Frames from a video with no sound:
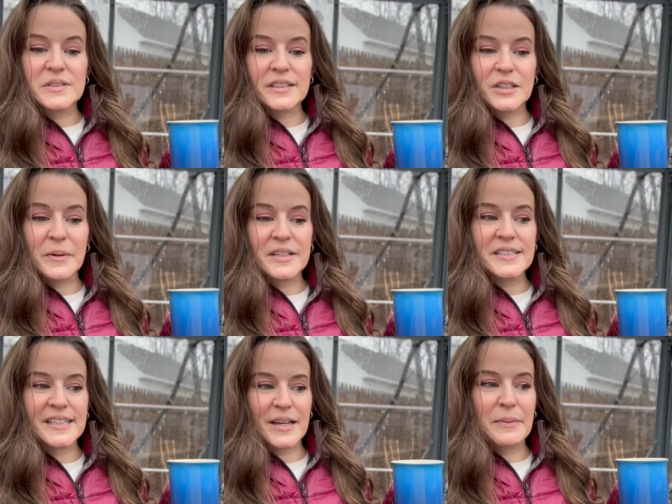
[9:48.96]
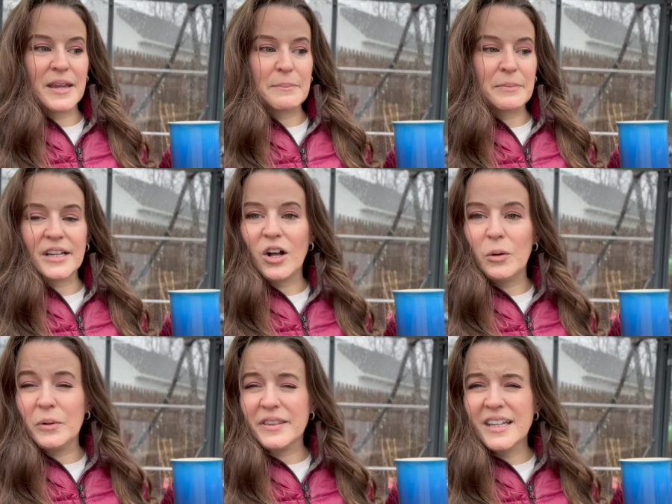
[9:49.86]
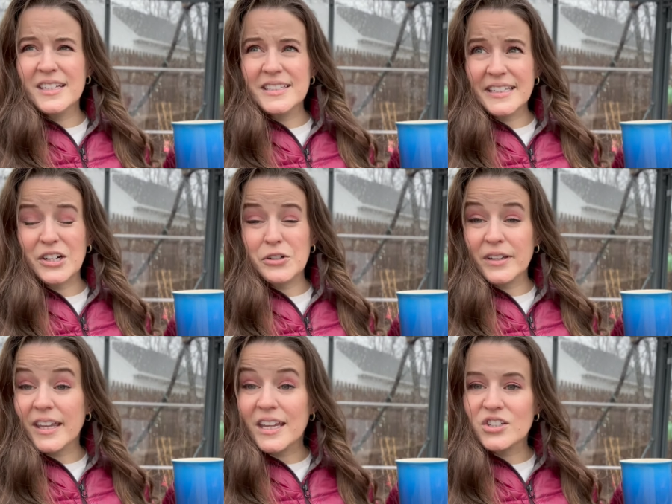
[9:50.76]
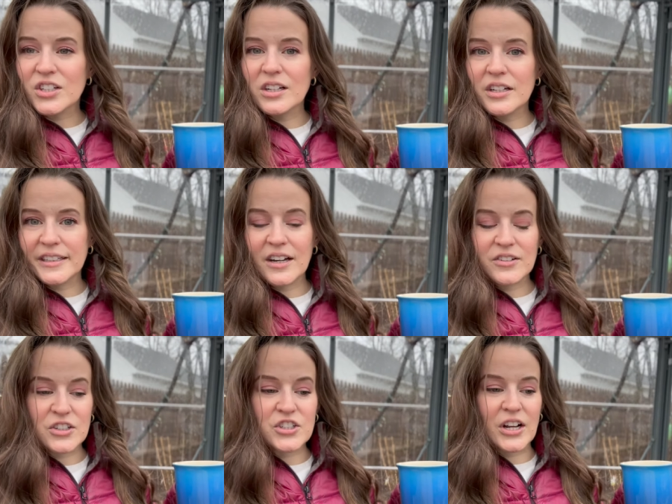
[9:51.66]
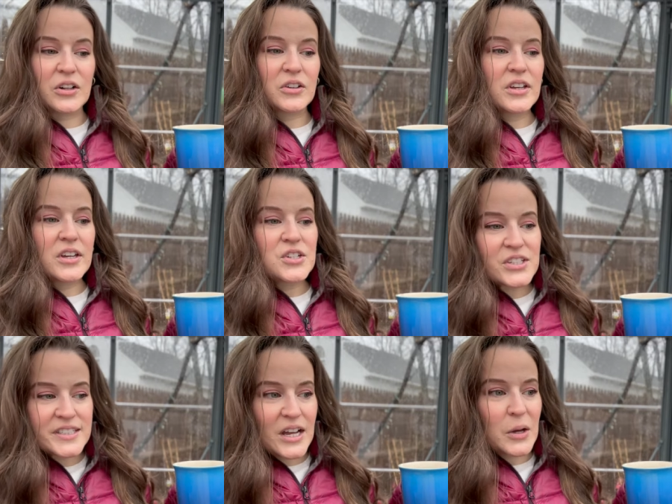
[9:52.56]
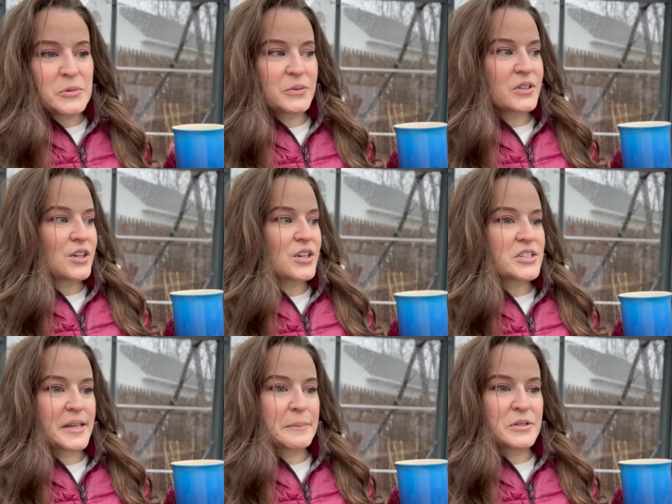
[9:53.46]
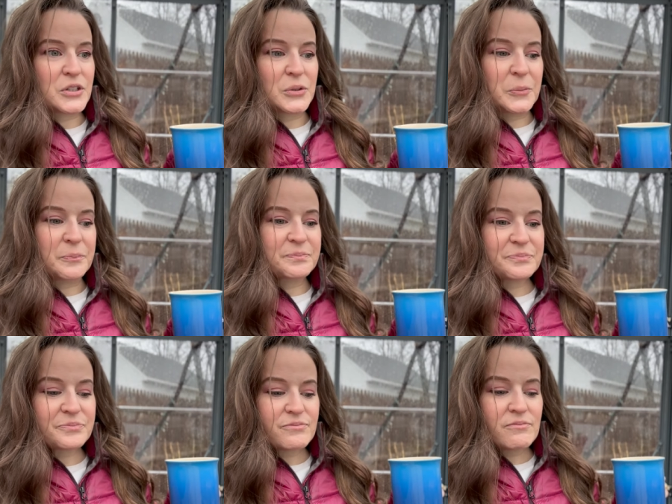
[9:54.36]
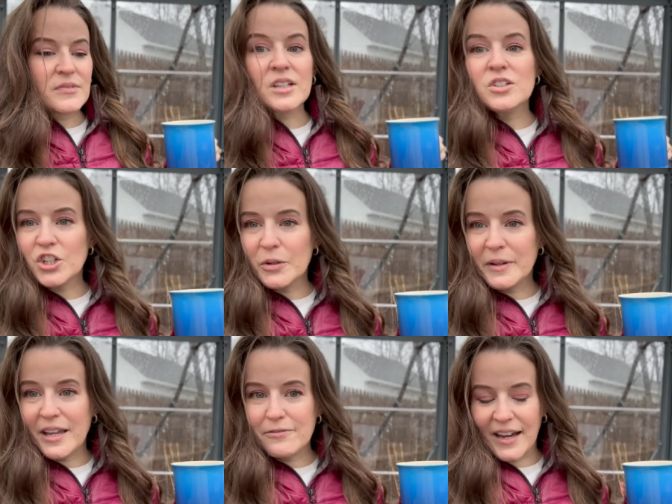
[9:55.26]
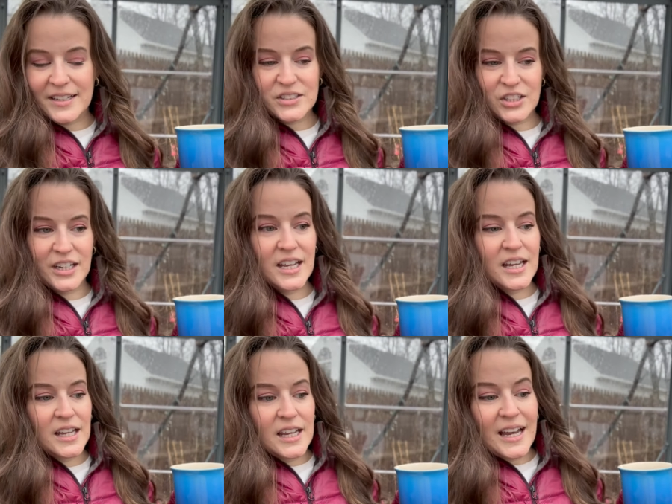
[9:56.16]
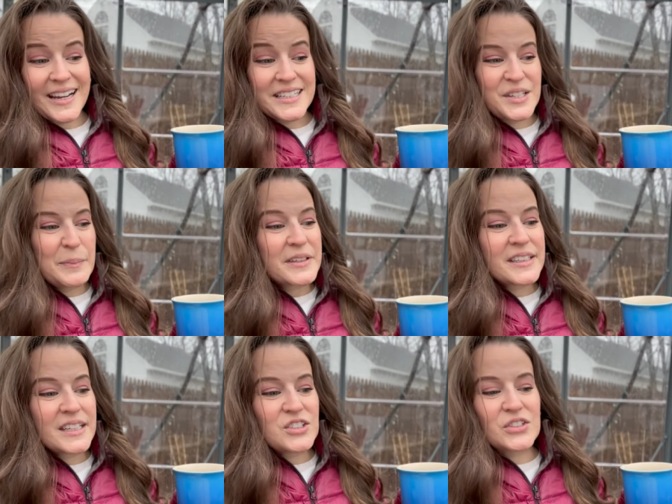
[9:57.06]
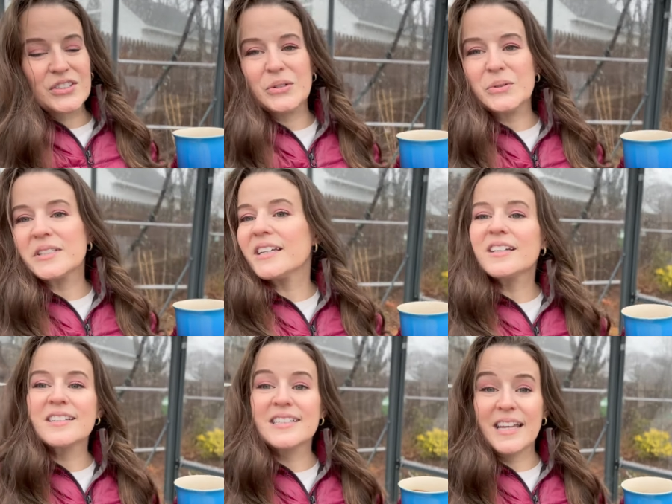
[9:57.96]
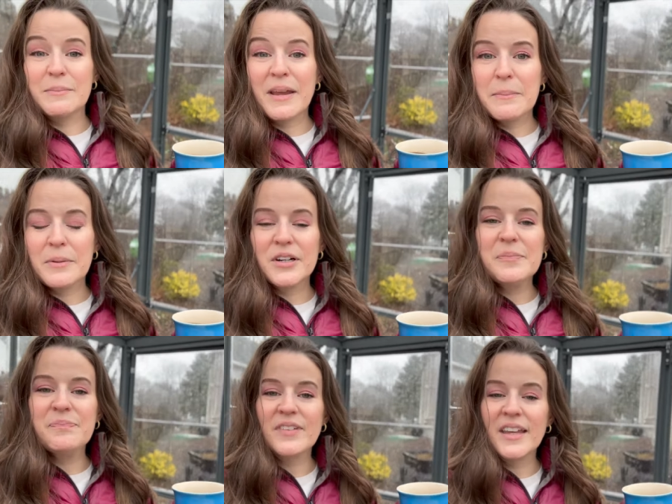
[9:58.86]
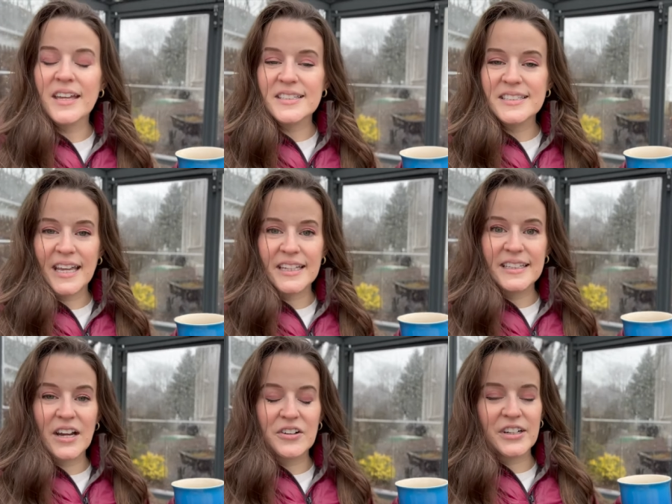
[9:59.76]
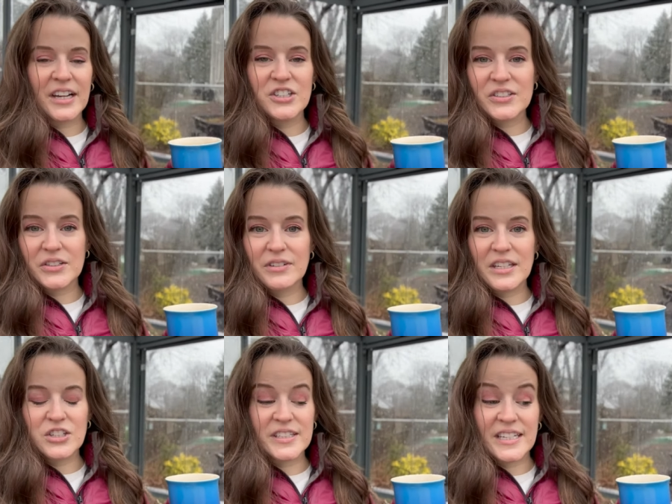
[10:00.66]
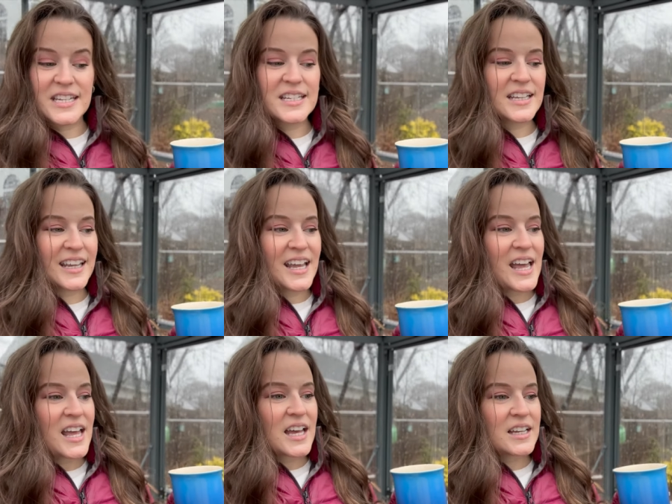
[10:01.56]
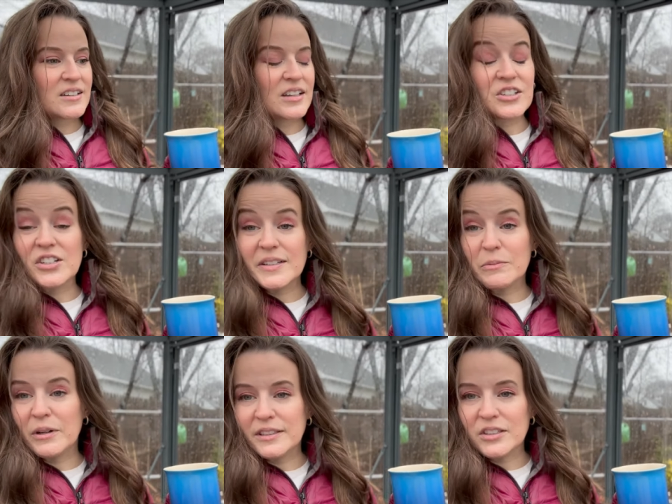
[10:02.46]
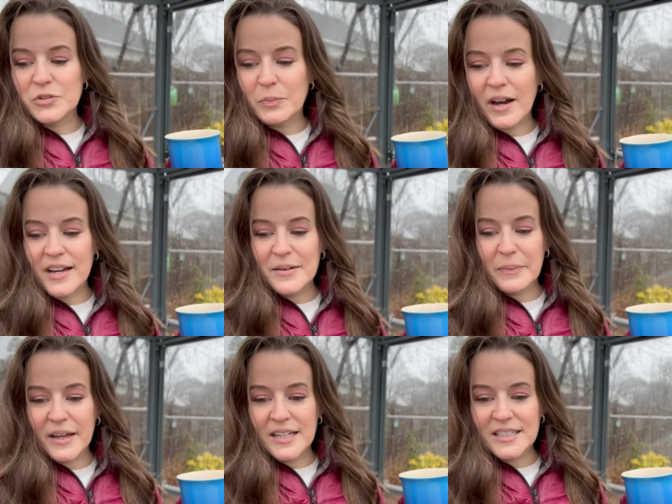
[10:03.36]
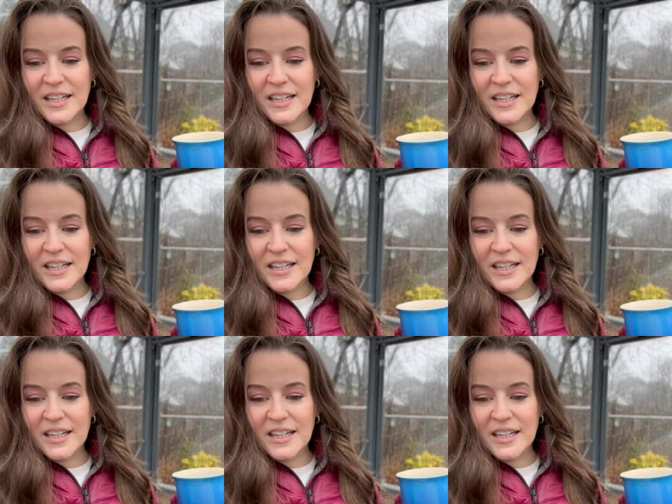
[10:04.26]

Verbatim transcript: a little bit of sandpaper to help with scarification on the outer shell, just to help to encourage them to germinate faster. I typically just use sandpaper and sand the outer edges of each seed in just one little spot, but